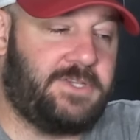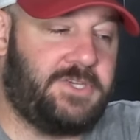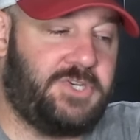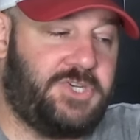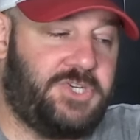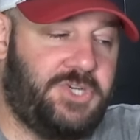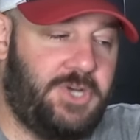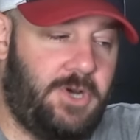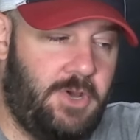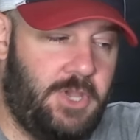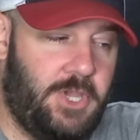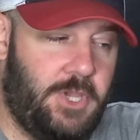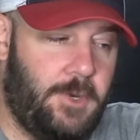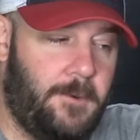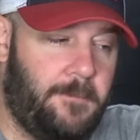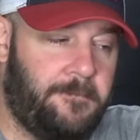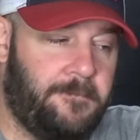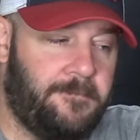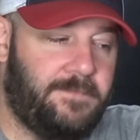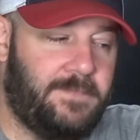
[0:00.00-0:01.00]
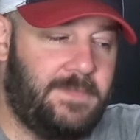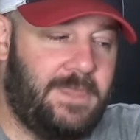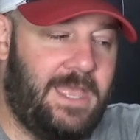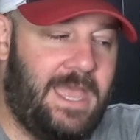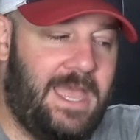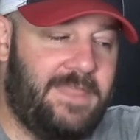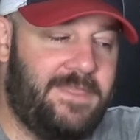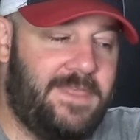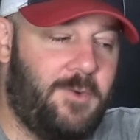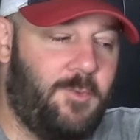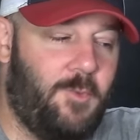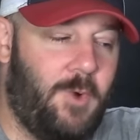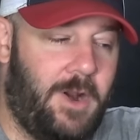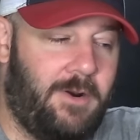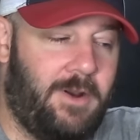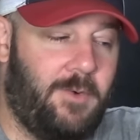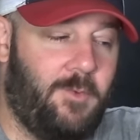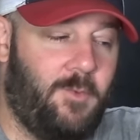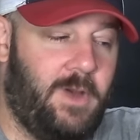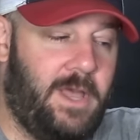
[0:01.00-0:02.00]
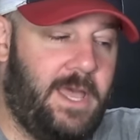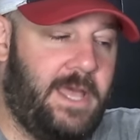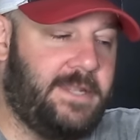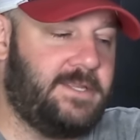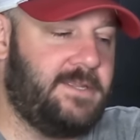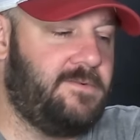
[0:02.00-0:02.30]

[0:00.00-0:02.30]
to show you, and then where it went.